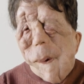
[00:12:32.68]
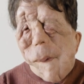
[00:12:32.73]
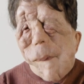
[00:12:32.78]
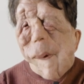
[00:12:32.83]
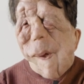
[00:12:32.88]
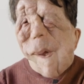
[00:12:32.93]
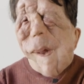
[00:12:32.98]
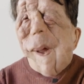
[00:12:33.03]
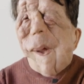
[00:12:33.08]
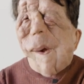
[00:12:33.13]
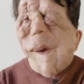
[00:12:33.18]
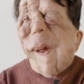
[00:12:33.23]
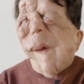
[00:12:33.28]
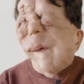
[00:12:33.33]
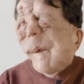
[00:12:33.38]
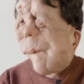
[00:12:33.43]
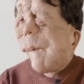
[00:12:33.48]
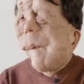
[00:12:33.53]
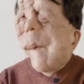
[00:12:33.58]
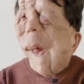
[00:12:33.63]
But yeah, I think
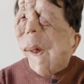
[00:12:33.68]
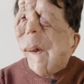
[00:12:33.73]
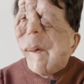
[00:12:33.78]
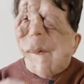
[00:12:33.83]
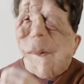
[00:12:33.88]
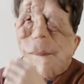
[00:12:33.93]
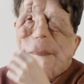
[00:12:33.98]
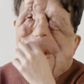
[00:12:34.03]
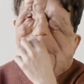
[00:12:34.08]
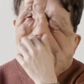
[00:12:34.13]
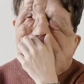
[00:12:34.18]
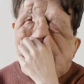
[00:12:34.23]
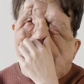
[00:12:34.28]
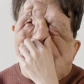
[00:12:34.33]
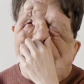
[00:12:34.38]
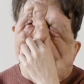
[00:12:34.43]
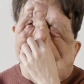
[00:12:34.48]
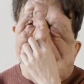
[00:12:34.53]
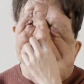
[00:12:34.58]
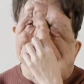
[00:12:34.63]
it's a masterpiece
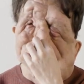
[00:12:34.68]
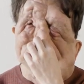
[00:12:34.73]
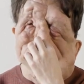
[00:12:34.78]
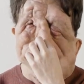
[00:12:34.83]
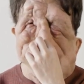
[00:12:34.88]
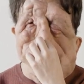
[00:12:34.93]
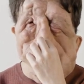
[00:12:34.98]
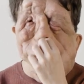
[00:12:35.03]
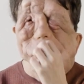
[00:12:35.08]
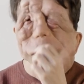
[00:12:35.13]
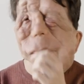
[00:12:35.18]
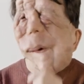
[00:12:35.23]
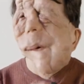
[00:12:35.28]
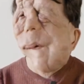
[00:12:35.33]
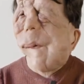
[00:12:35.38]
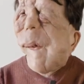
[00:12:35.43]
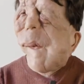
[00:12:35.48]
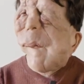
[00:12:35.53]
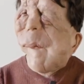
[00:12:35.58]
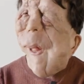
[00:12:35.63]
in
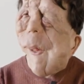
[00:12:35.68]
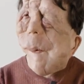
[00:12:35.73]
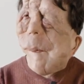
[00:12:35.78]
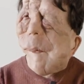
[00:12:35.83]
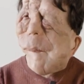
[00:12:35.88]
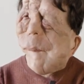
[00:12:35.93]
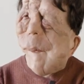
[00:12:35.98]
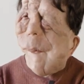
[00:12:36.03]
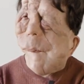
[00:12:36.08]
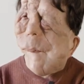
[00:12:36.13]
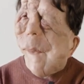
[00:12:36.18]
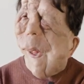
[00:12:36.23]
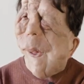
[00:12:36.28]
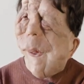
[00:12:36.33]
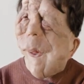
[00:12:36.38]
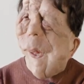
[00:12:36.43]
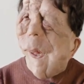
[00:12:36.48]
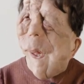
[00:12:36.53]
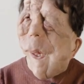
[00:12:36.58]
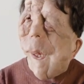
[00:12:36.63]
disabled
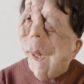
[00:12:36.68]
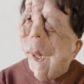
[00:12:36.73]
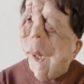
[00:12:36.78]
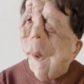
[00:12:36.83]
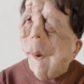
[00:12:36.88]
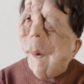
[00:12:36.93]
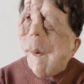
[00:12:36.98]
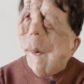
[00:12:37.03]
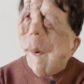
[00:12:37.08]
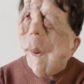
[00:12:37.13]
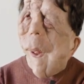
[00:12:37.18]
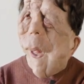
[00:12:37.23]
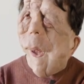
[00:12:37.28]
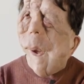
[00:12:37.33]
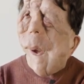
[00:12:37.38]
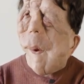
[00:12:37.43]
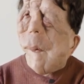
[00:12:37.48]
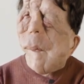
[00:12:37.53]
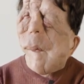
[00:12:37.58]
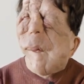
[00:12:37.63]
filmmaking.
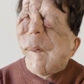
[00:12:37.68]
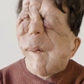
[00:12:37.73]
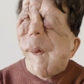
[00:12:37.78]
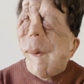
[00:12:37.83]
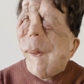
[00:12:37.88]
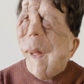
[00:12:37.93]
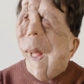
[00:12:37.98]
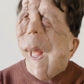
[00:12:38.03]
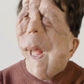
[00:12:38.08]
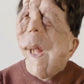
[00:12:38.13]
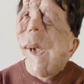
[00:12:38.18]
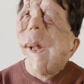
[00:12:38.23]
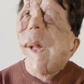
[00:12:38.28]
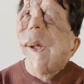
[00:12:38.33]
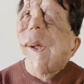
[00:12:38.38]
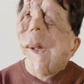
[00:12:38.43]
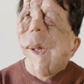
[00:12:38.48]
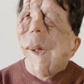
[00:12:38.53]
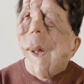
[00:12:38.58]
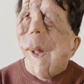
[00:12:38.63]
And also,
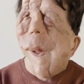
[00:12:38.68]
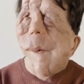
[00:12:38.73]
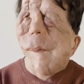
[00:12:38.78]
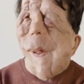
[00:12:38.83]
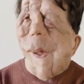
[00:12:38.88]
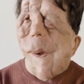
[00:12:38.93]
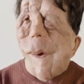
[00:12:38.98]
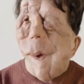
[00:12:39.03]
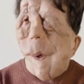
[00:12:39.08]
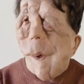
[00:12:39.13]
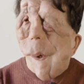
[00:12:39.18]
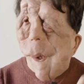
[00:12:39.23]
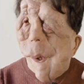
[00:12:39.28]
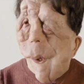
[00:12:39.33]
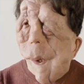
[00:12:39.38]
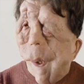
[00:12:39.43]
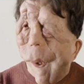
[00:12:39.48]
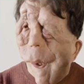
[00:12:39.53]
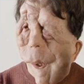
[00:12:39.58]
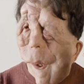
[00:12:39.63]
anything I'm in,
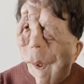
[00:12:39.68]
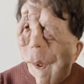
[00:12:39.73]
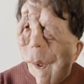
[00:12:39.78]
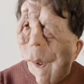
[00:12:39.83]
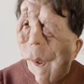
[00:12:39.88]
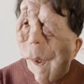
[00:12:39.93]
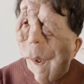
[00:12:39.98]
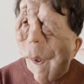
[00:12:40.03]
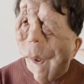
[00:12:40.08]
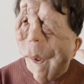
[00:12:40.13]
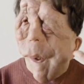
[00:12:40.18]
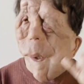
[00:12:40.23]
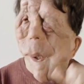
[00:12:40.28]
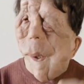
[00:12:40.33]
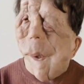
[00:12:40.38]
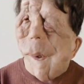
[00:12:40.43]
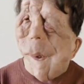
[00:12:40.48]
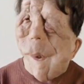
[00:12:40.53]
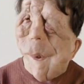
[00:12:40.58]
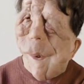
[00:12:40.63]
go.